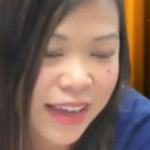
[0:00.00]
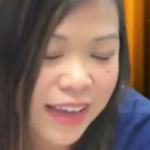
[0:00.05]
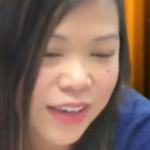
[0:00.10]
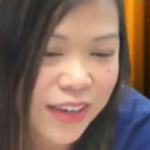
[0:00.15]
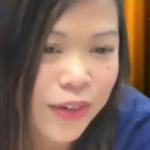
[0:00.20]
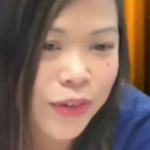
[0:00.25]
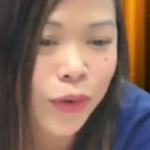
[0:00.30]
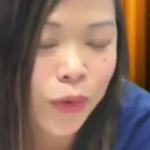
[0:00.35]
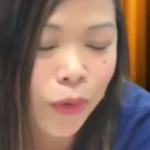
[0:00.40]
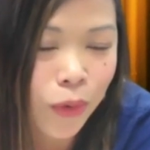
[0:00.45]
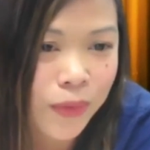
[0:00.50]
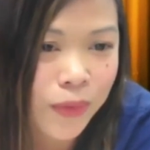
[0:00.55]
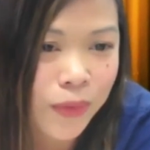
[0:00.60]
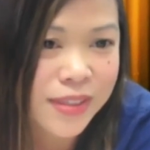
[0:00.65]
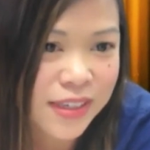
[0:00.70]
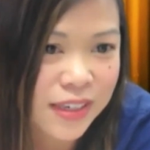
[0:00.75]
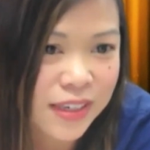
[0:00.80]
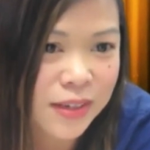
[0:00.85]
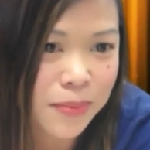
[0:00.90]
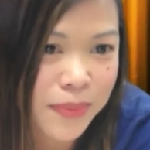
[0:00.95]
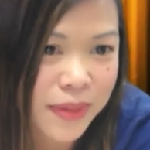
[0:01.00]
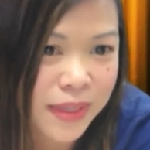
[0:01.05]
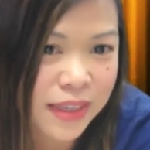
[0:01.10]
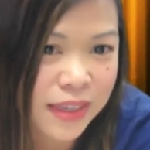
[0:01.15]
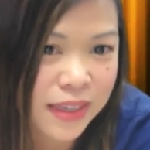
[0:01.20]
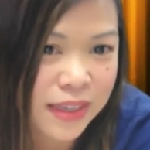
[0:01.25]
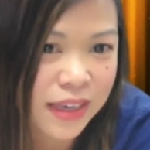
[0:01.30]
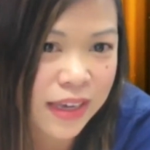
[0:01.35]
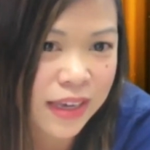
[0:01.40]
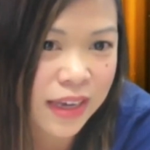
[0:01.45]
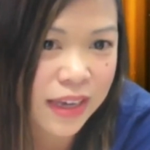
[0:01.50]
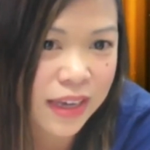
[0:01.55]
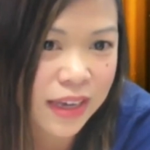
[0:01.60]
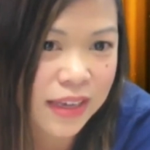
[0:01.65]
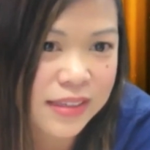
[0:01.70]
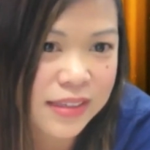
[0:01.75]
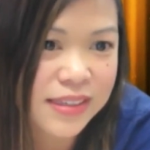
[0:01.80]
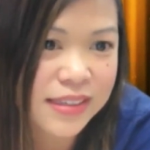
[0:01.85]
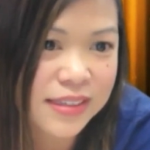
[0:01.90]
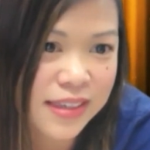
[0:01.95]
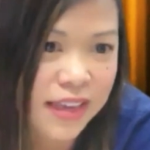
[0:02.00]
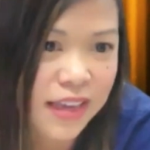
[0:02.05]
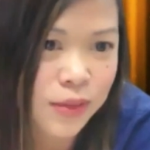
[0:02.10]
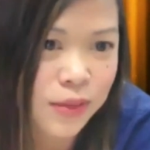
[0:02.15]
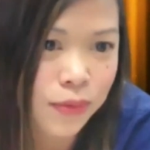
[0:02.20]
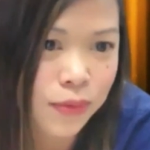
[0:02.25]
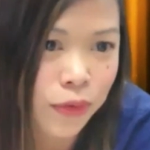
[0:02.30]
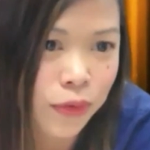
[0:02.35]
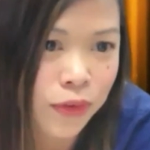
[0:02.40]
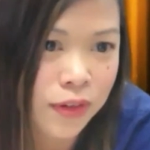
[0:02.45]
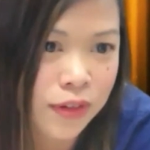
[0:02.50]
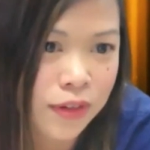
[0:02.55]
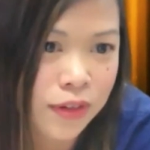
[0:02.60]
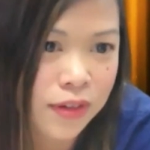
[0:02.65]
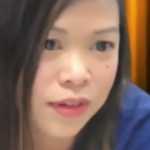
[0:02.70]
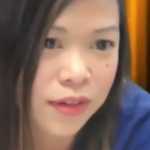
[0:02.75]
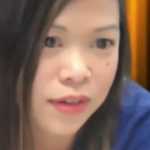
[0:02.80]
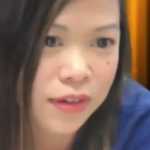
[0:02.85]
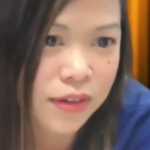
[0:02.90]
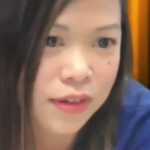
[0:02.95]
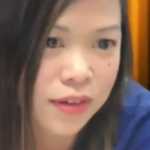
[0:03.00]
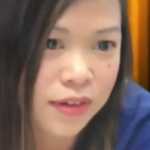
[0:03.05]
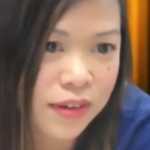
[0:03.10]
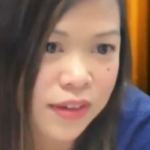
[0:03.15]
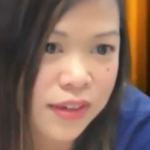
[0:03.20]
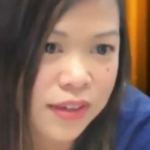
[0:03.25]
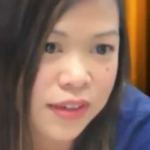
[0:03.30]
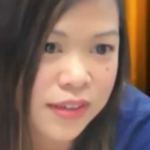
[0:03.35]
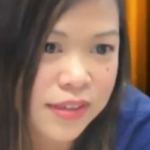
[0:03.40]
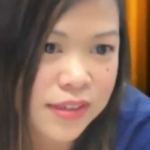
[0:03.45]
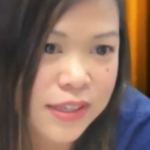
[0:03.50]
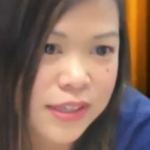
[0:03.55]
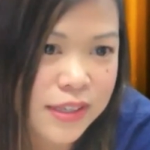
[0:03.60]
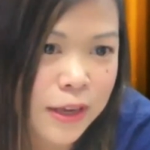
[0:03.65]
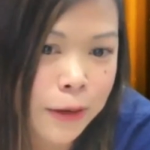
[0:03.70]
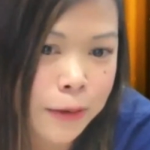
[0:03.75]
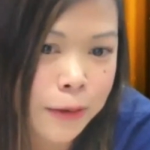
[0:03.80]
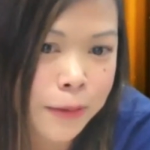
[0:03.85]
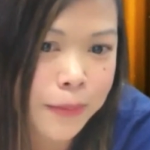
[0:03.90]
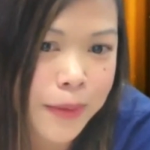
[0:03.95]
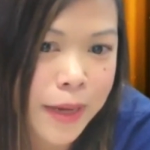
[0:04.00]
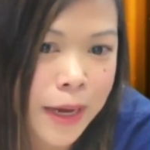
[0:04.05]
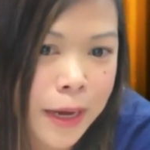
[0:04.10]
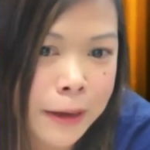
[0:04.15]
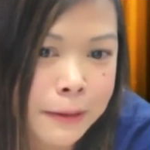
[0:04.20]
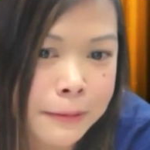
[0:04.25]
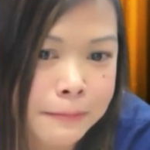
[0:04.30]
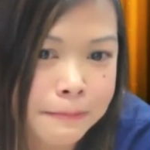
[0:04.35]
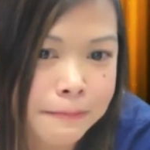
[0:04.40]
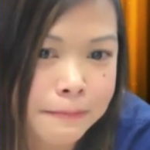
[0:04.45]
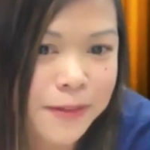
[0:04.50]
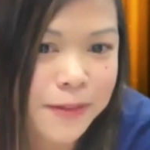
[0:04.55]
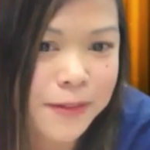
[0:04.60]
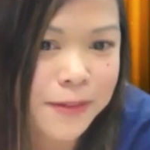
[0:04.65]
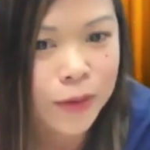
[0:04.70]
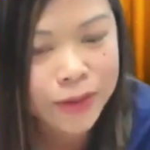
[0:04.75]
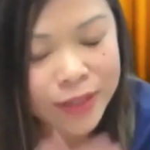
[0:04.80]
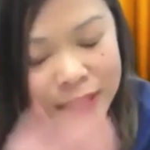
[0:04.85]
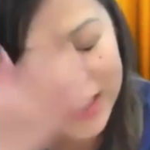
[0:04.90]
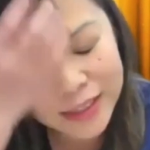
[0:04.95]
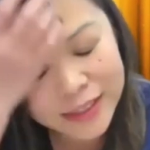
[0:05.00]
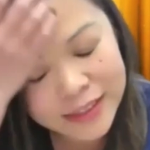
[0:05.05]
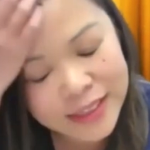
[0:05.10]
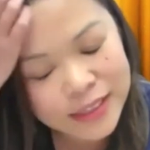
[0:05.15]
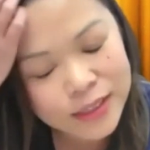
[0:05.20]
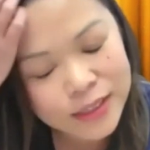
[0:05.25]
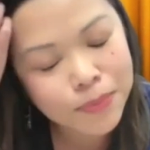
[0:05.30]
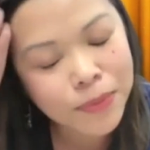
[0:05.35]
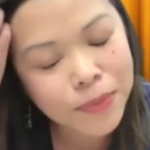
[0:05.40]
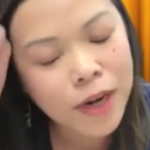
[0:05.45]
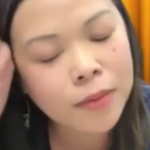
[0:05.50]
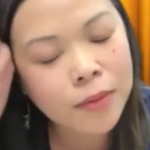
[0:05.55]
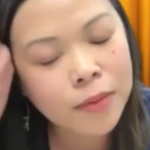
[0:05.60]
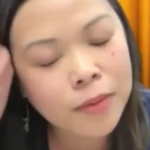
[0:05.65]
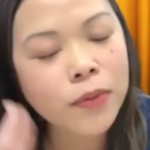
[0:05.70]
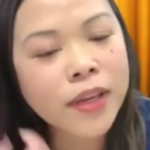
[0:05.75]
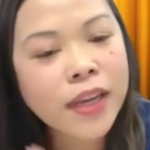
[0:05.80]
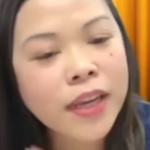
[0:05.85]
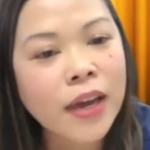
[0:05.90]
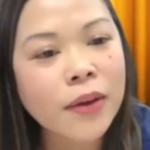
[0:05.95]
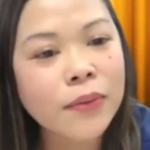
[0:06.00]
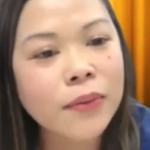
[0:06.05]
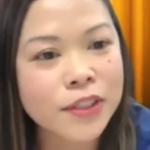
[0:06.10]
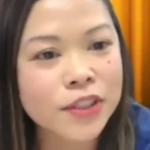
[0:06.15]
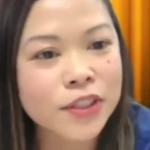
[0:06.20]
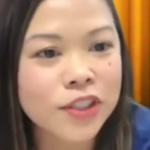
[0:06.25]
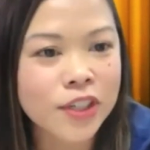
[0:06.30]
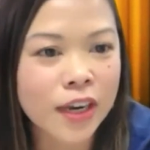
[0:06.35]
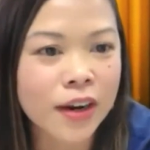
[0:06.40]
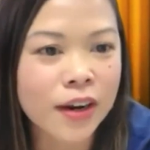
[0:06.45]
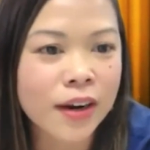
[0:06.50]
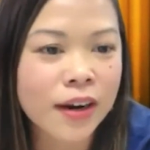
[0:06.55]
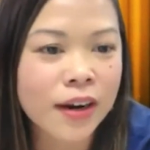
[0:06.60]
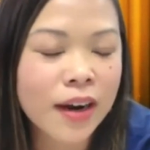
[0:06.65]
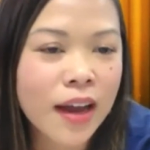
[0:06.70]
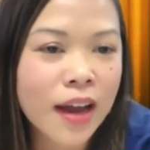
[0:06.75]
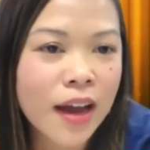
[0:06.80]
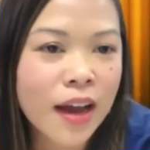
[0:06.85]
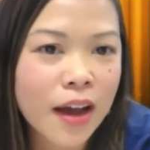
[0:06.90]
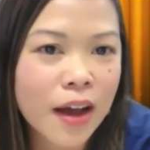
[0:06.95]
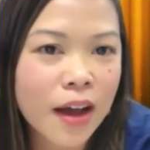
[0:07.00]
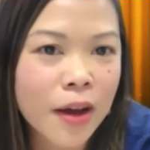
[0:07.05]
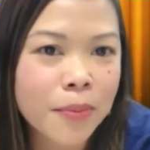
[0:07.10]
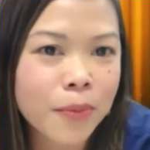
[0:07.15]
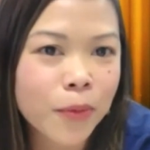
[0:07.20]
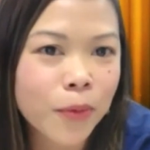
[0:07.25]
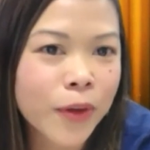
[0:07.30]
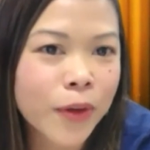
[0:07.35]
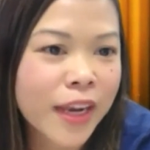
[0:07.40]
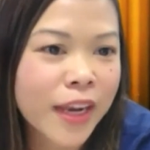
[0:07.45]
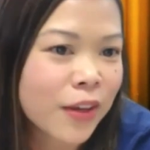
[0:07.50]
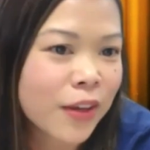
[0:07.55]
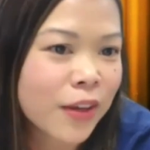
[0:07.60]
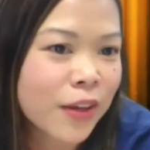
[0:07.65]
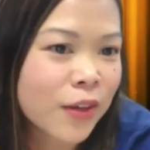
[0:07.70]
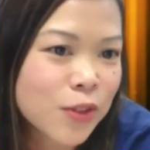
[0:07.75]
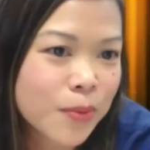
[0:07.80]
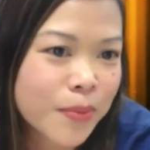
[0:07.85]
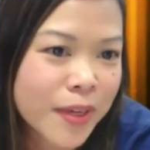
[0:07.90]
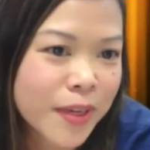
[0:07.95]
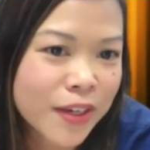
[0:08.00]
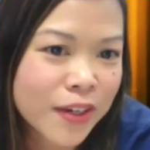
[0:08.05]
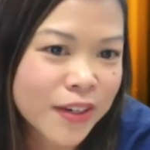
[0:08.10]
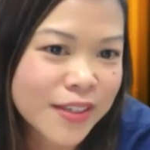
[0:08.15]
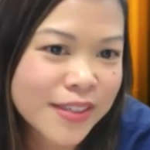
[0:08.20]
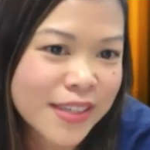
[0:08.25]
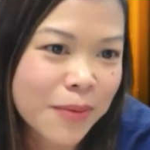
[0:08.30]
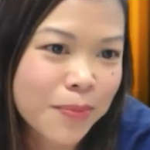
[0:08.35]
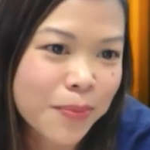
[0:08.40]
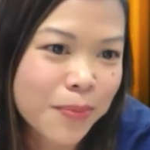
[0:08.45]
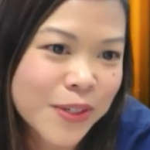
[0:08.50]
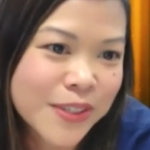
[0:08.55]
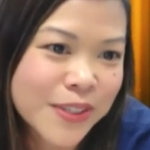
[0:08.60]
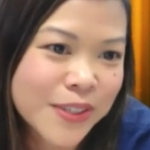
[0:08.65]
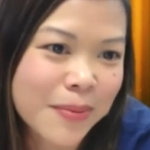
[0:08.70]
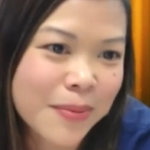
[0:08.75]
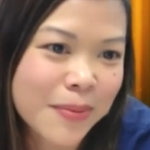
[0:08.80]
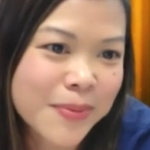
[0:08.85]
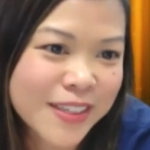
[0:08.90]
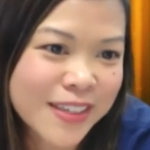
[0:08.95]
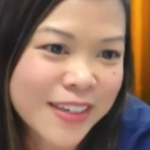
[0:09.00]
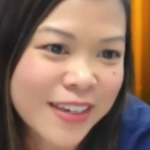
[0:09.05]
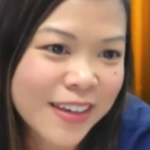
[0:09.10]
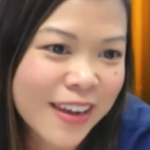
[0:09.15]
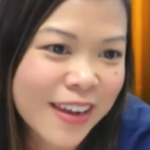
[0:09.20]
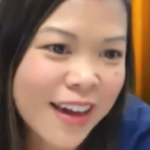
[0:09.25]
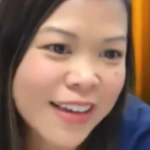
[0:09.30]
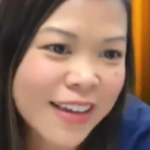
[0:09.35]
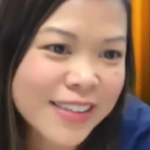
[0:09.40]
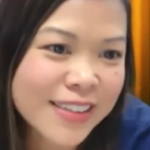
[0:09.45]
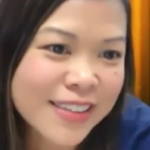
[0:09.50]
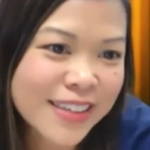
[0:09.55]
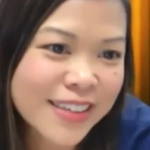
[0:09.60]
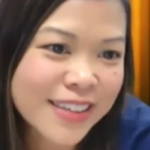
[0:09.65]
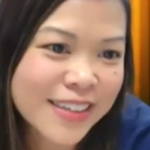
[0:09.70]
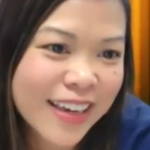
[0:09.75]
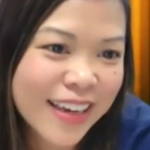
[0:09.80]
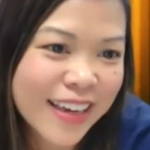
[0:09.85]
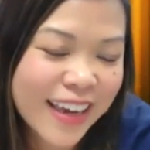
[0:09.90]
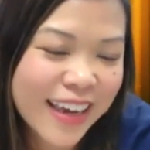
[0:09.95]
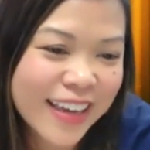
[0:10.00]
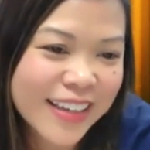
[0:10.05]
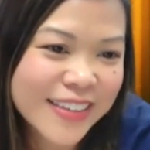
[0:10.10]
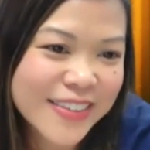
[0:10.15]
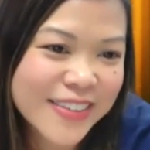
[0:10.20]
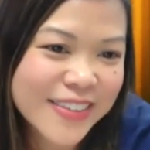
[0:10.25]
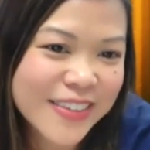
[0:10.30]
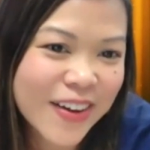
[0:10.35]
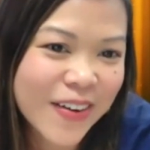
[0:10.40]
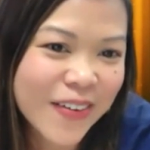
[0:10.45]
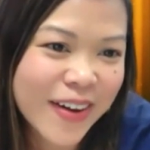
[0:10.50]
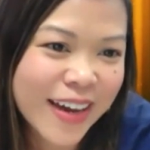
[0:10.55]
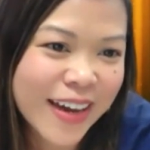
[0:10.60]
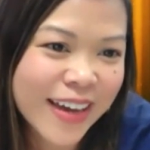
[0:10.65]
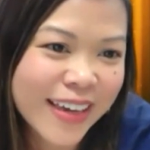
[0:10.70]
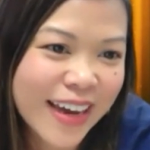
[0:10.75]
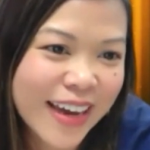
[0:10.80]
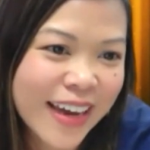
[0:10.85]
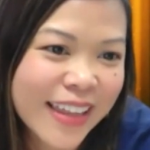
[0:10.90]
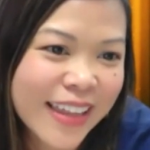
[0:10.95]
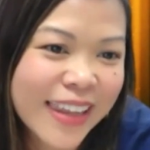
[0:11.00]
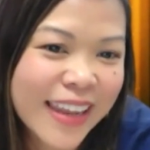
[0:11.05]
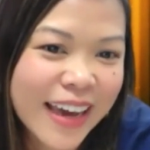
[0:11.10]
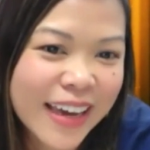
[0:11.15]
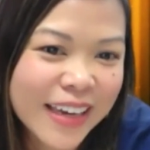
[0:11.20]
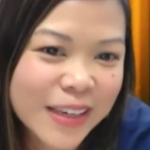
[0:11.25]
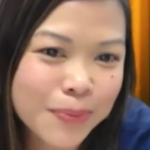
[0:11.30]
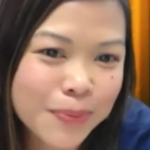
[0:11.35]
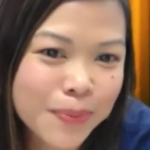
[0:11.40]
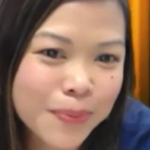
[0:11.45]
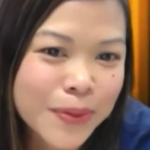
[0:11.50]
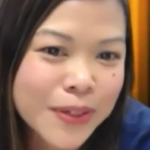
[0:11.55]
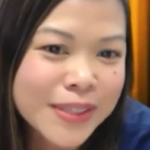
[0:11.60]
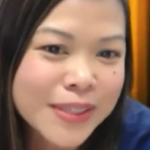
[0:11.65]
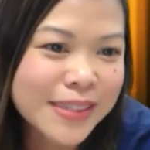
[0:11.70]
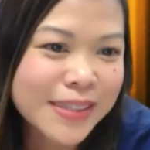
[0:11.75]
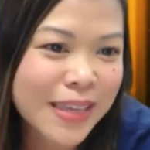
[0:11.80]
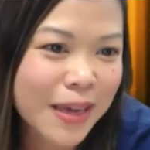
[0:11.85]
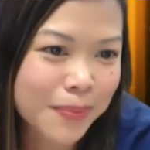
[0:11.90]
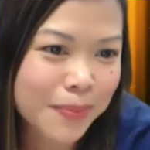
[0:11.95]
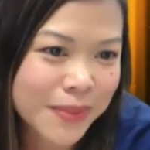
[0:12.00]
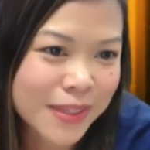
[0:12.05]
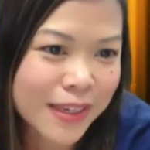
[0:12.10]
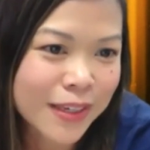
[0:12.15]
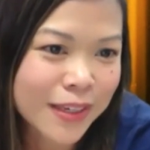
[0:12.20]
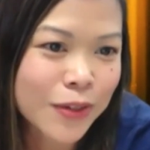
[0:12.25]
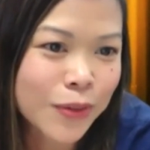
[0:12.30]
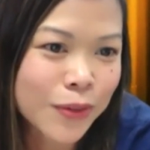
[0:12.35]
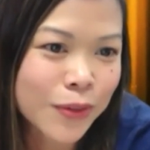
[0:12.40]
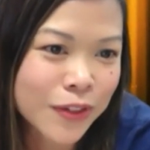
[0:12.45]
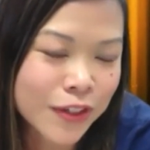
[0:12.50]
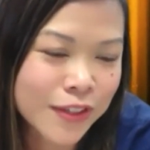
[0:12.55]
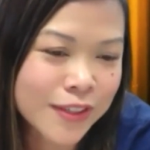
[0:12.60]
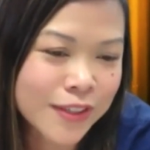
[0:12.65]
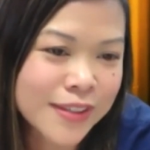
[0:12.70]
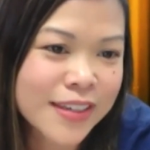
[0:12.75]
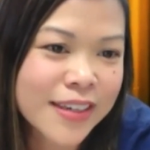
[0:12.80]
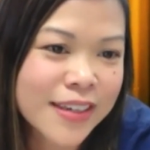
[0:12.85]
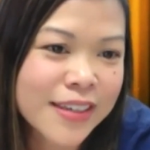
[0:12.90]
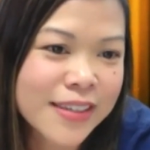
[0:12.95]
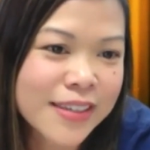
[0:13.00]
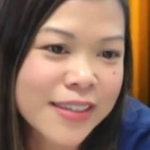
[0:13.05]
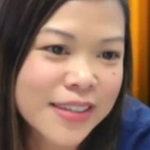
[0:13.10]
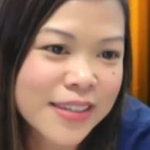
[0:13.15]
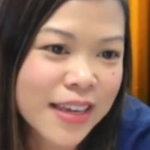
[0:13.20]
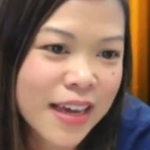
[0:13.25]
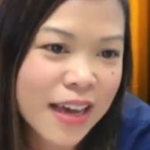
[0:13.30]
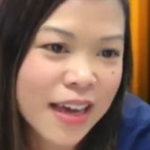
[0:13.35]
you're always going to be successful. So yeah, that's probably what I would share. When I used to be a nurse, I precepted a lot. Mm-hmm. And so I like precepting new nurses,